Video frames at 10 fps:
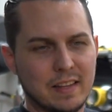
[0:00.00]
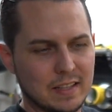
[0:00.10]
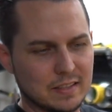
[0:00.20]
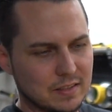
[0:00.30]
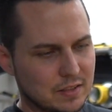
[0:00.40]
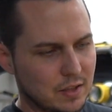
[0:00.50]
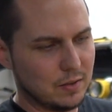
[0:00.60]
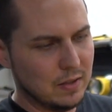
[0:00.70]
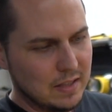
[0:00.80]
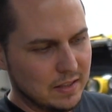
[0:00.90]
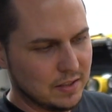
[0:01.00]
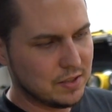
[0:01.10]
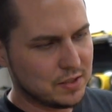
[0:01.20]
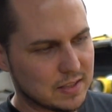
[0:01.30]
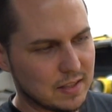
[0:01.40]
this. So this
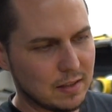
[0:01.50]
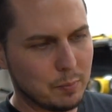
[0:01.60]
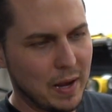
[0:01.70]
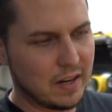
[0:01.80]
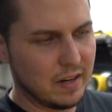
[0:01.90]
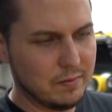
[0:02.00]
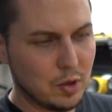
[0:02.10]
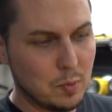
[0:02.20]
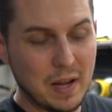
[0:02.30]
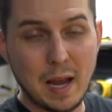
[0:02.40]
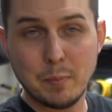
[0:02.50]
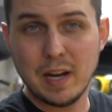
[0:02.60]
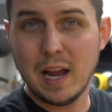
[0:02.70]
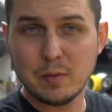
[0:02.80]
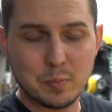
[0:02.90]
is just a little padded envelope. I happen
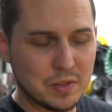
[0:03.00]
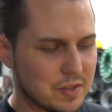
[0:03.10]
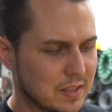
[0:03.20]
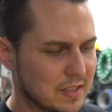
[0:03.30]
to have a bunch of